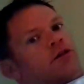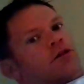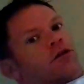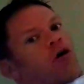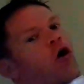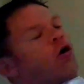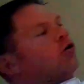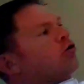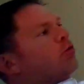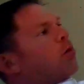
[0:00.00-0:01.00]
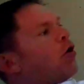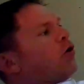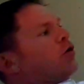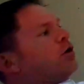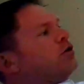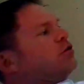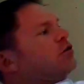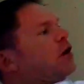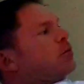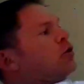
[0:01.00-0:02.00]
The harder part
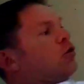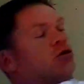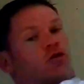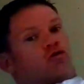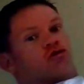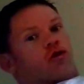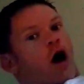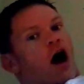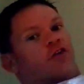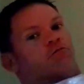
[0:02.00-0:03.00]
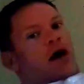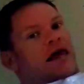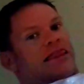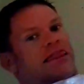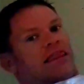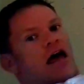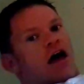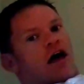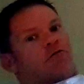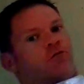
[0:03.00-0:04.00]
is I'm going to drive my
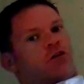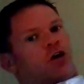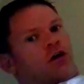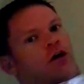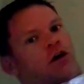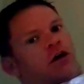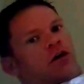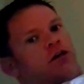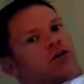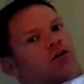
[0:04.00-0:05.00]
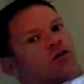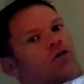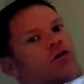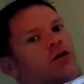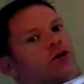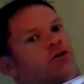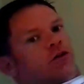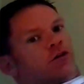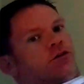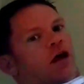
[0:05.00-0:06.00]
left heel
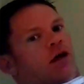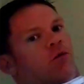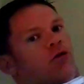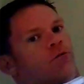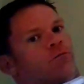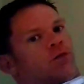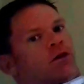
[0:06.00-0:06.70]
into the table